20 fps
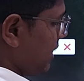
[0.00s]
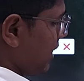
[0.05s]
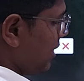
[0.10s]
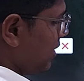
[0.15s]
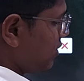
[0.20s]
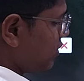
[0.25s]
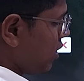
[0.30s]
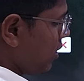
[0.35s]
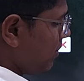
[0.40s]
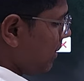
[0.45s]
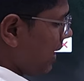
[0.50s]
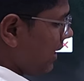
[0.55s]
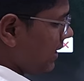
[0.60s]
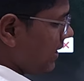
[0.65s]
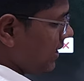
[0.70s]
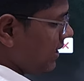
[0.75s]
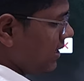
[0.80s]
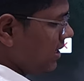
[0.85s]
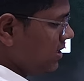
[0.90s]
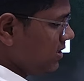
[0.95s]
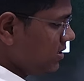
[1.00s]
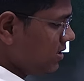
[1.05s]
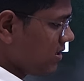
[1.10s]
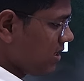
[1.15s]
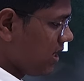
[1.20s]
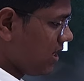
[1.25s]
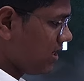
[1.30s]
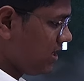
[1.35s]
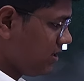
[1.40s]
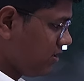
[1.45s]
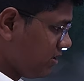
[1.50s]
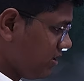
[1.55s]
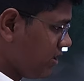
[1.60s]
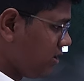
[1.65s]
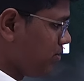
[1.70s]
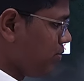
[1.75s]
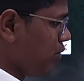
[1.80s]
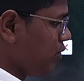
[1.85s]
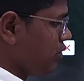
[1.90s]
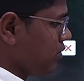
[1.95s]
there are some articles and in
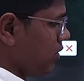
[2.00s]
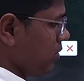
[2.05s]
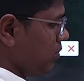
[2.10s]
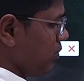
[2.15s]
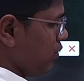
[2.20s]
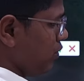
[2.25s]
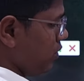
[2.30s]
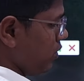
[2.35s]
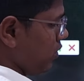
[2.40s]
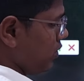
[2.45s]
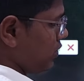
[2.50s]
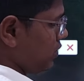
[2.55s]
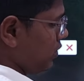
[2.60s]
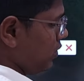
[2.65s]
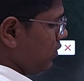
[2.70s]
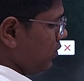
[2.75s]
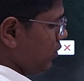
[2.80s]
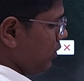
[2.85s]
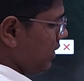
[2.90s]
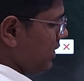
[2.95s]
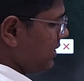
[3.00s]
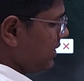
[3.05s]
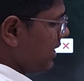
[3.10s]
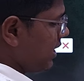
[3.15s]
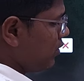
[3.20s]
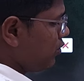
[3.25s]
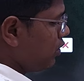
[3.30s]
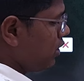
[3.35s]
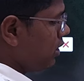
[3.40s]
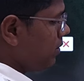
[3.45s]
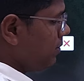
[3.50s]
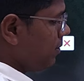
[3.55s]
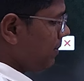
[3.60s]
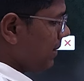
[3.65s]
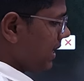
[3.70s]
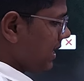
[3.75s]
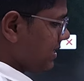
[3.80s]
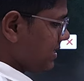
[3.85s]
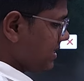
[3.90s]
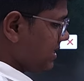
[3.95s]
this book also, when there will be
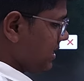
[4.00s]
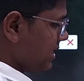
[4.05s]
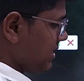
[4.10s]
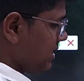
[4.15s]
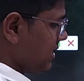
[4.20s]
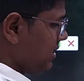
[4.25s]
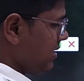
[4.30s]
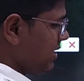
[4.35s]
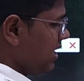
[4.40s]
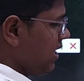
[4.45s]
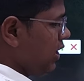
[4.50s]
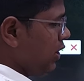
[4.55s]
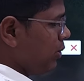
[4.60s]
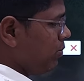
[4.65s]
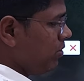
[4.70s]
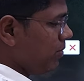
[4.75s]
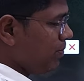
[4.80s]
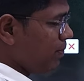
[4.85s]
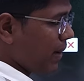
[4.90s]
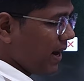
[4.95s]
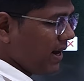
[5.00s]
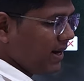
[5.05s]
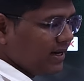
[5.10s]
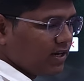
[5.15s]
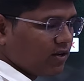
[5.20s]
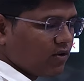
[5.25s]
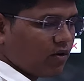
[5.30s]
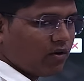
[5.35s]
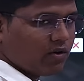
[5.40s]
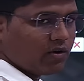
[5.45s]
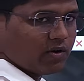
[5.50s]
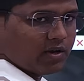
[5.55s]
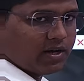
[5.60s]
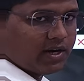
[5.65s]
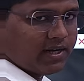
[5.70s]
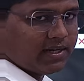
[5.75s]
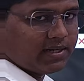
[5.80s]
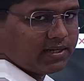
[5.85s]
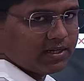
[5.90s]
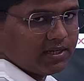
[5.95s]
malassezias, you may find
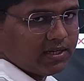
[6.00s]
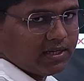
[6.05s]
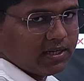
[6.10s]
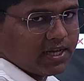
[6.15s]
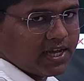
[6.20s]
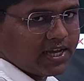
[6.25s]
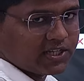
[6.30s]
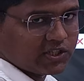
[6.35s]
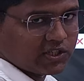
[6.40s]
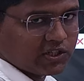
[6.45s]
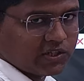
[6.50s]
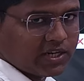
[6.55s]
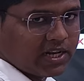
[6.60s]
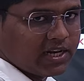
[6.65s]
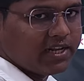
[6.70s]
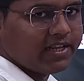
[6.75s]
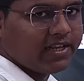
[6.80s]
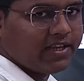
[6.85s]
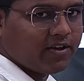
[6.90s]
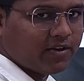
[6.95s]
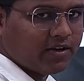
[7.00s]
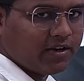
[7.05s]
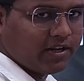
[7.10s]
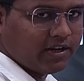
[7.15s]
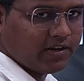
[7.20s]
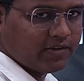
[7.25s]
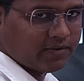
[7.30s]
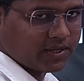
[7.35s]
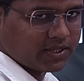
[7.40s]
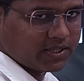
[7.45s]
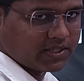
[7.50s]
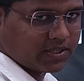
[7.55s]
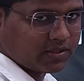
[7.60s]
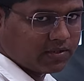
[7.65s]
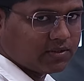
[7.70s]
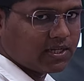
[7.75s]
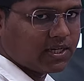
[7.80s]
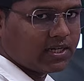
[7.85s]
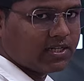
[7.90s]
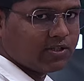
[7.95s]
concurrent external ear
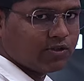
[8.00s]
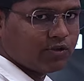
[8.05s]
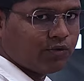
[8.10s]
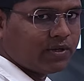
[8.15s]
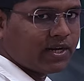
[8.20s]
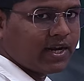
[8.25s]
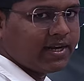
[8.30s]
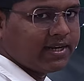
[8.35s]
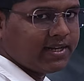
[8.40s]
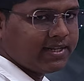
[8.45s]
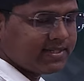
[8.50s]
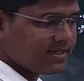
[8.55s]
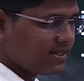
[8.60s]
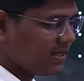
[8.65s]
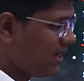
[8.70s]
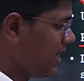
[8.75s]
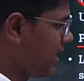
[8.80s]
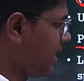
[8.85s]
infection, that is otitis